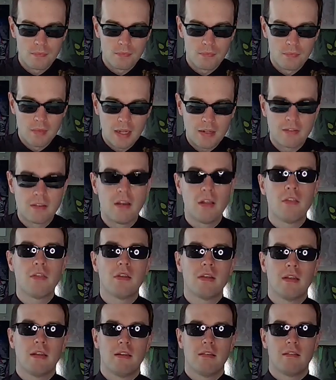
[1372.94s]
that's another
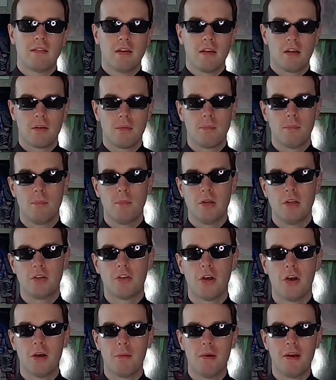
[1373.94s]
thing to consider when you're
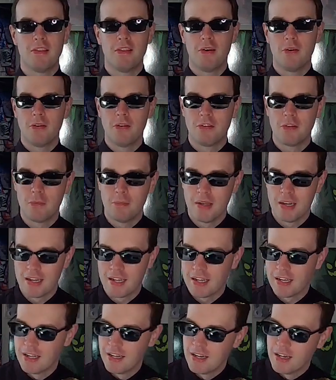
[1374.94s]
talking about the Odin 2
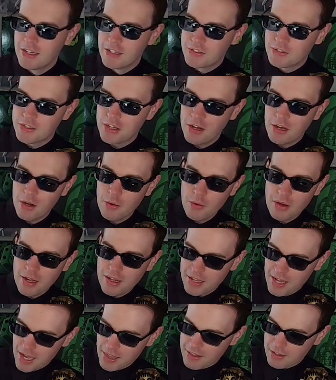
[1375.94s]
Mini. So,
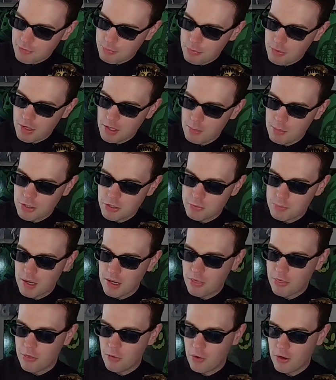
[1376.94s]
yeah, that's pretty much my
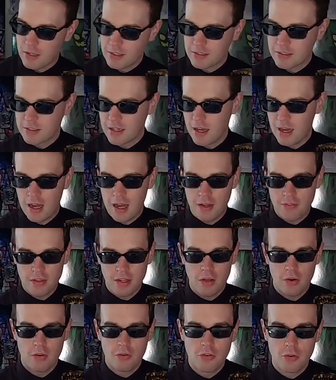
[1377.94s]
thoughts on
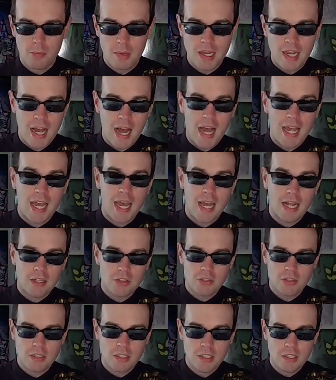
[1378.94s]
the Odin 2 Mini. I
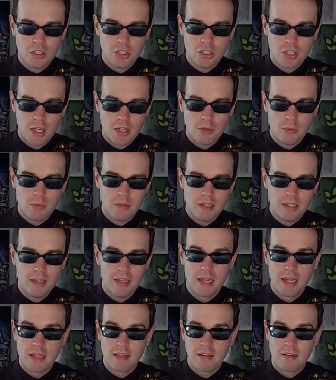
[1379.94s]
actually genuinely
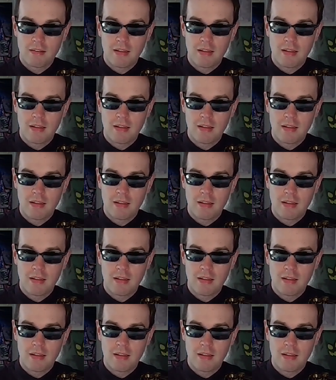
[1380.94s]
like this